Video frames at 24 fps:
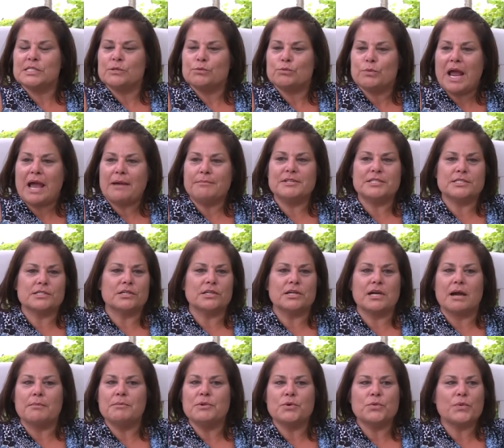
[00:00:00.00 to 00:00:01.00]
the rabbits are
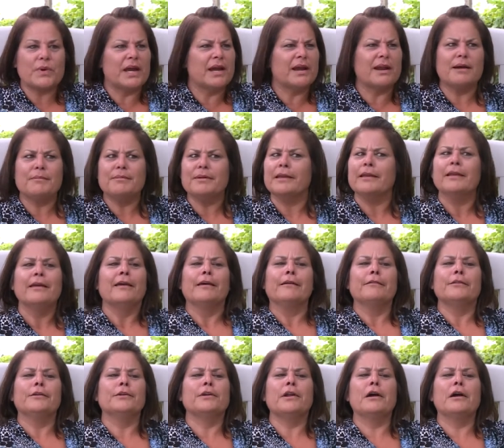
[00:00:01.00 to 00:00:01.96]
coming right up and they're